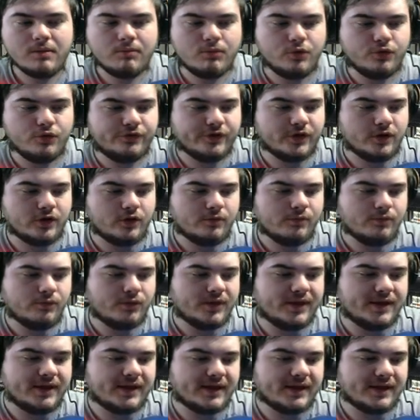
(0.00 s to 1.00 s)
Moving on,
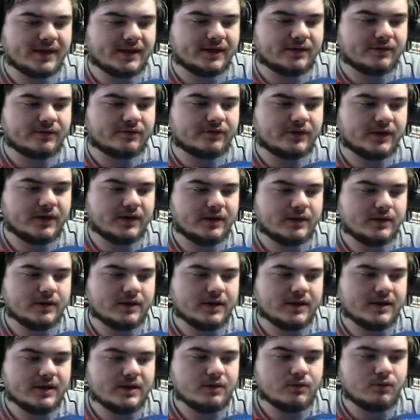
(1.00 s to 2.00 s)
we have
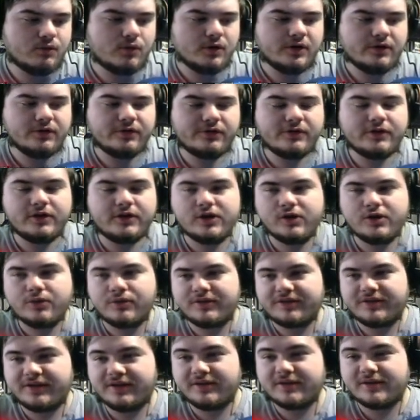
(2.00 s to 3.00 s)
one of the
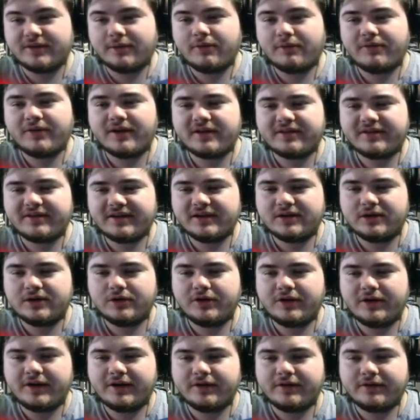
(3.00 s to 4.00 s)
newer teams, now we've actually
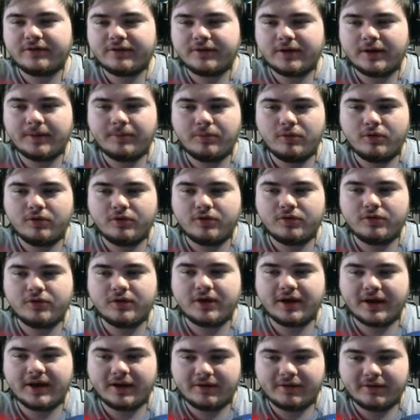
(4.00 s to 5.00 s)
included a couple of new
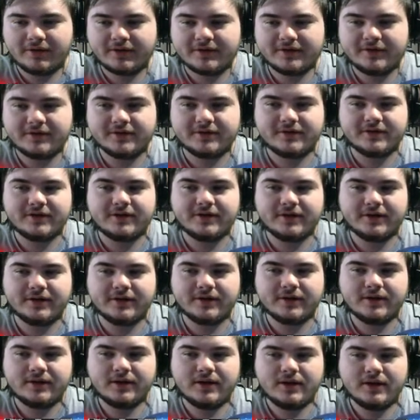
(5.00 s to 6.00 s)
characters in here.
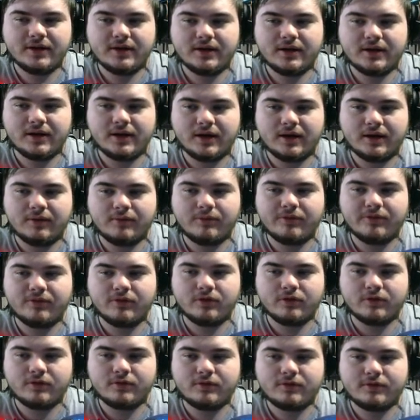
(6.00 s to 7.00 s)
Uh, we've
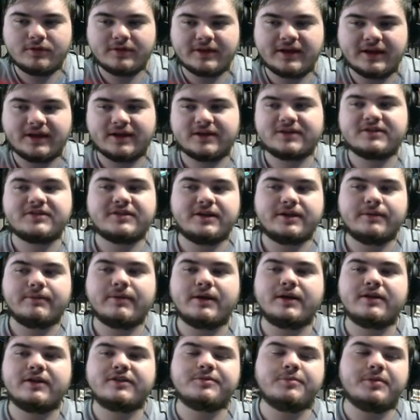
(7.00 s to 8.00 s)
got Dash Team.
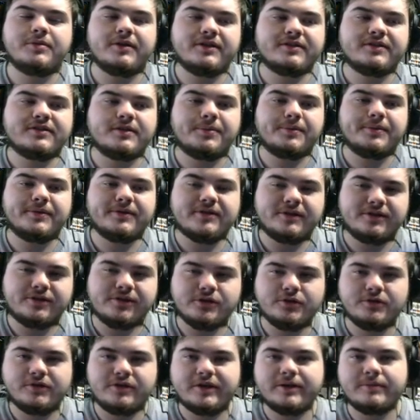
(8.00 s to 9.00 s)
Now I split this up into
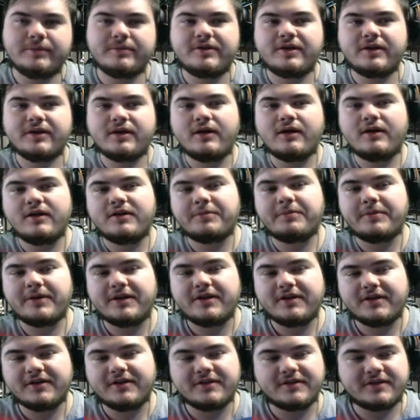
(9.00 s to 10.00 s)
two teams here guys
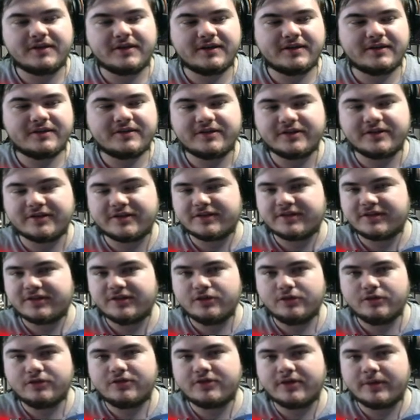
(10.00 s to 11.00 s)
because it's just
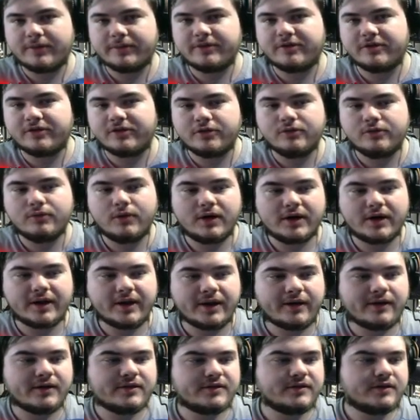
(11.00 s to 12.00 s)
you substitute one
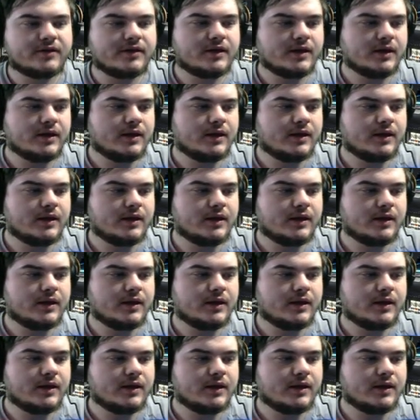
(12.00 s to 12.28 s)
character.